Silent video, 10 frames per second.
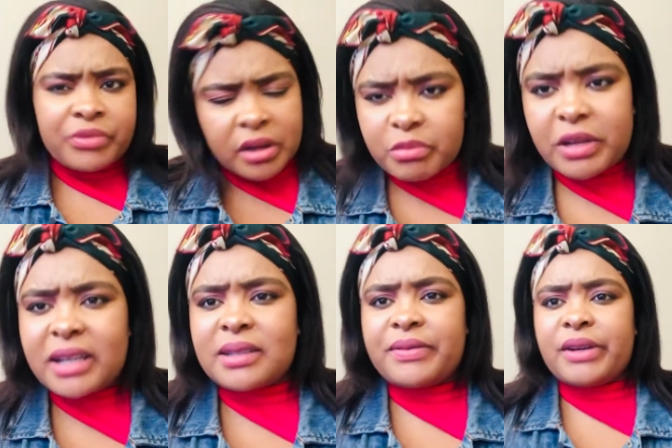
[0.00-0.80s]
That
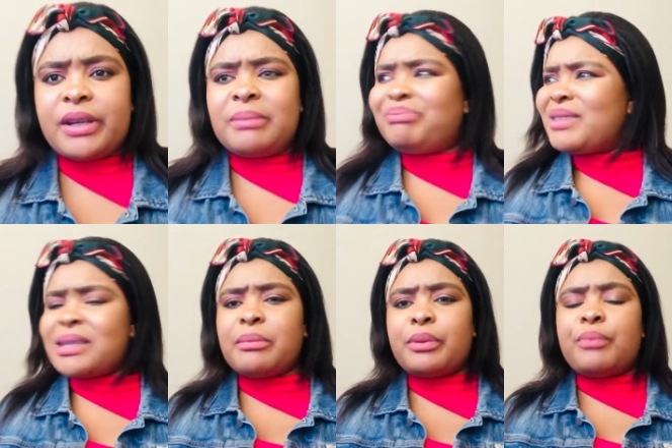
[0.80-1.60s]
is very
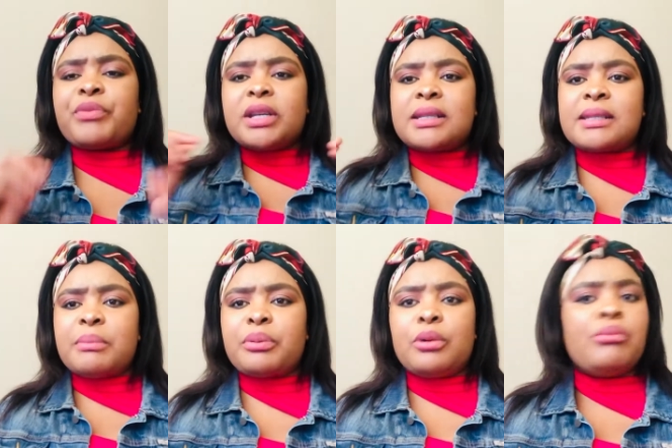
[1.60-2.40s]
simple. It is
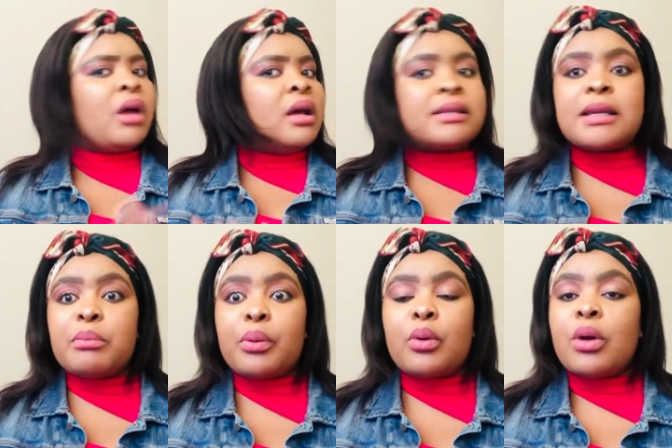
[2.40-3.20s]
simple,
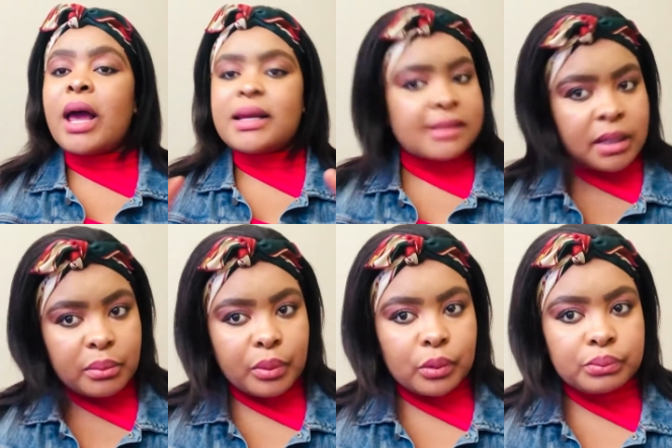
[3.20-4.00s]
simple,
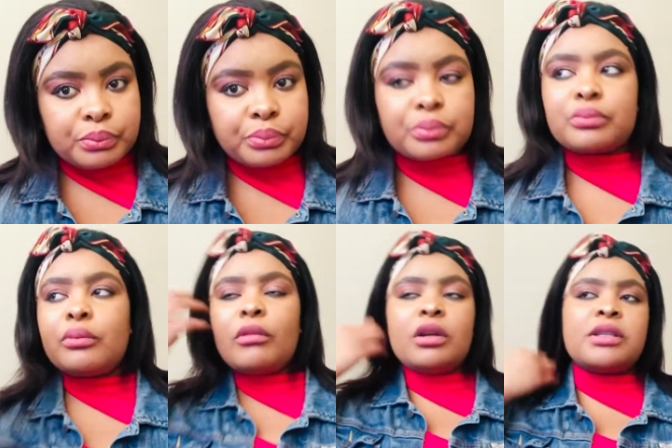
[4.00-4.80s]
simple.
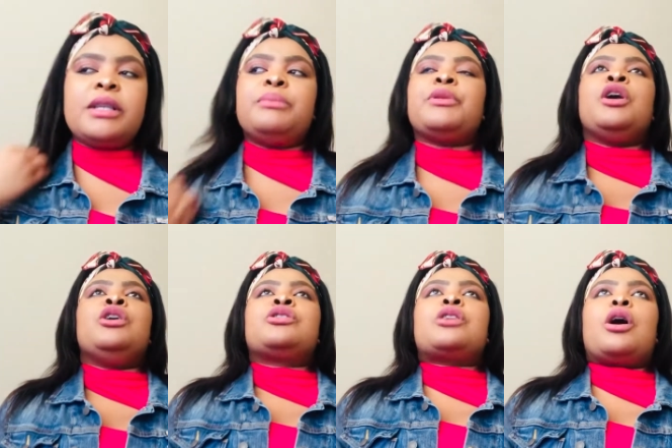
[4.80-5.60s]
See,
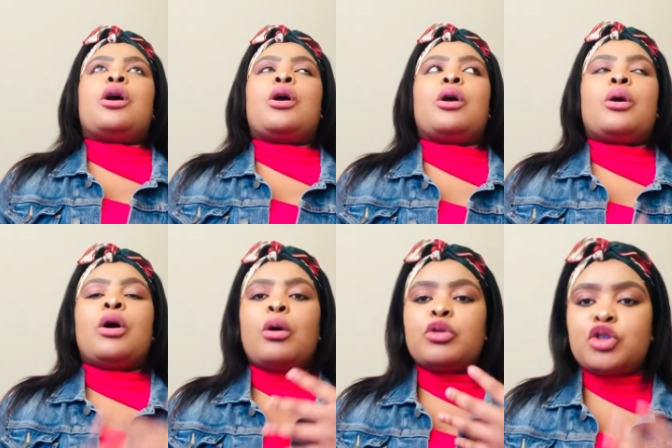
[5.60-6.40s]
so
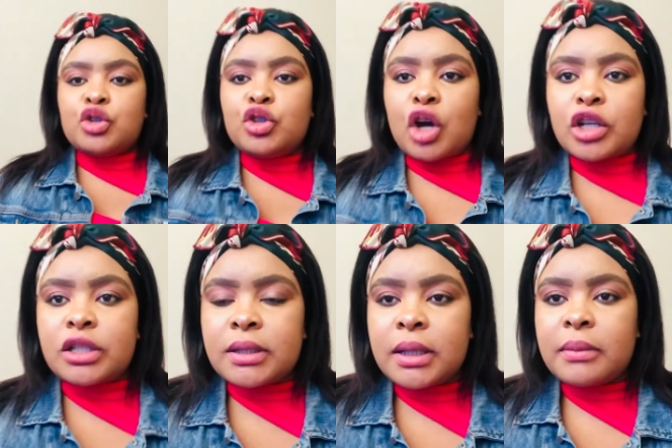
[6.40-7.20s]
do not
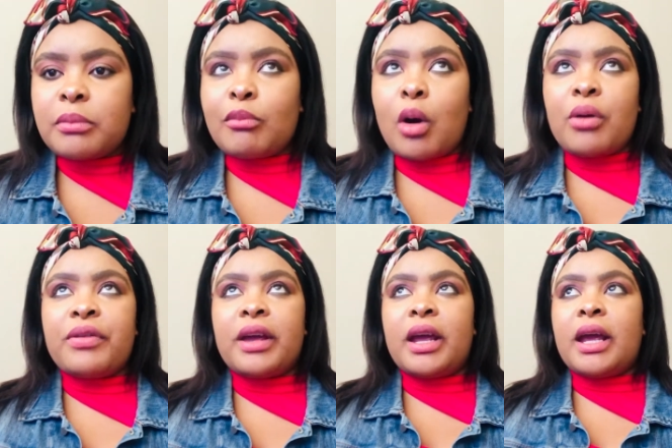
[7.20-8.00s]
go
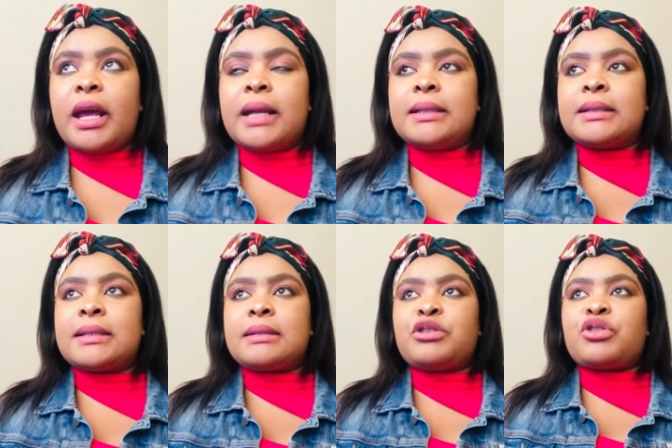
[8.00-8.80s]
there and
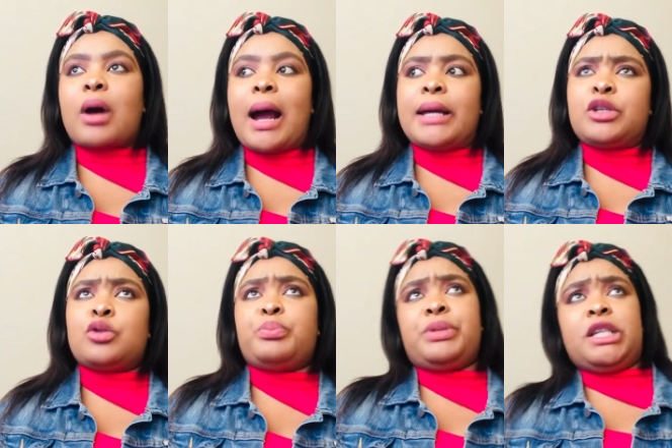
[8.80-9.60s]
try to
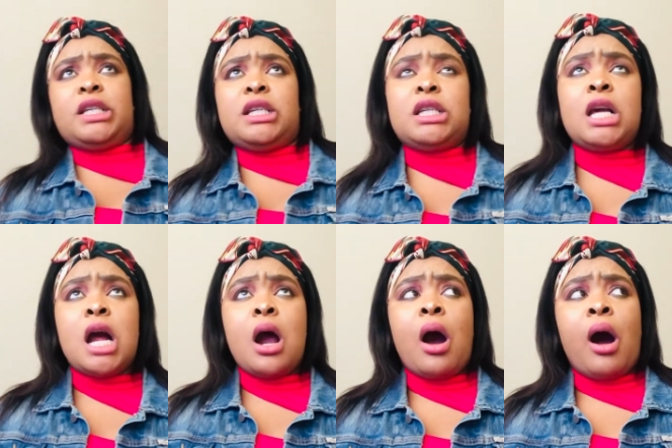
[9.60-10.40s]
be
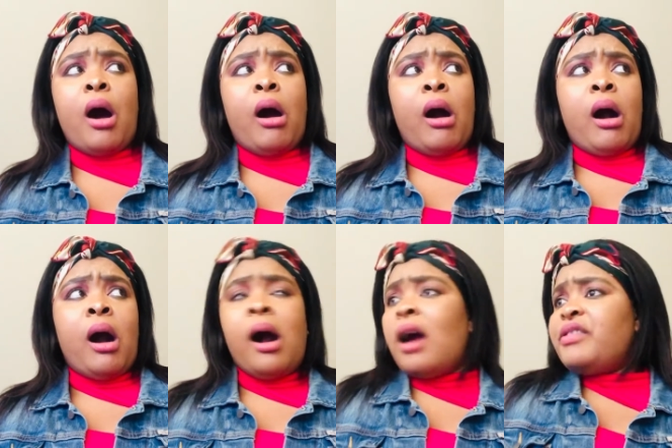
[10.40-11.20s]

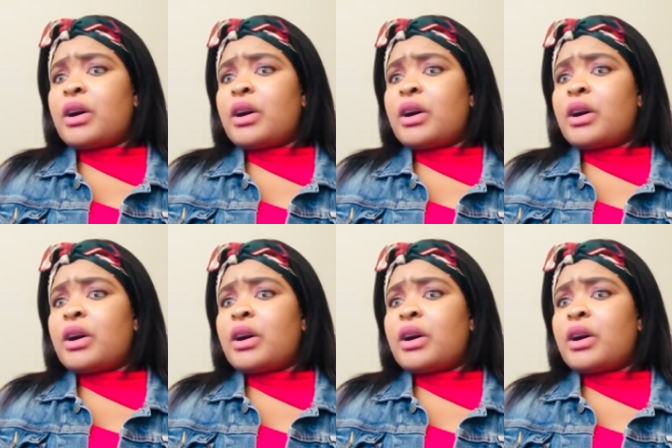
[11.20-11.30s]
the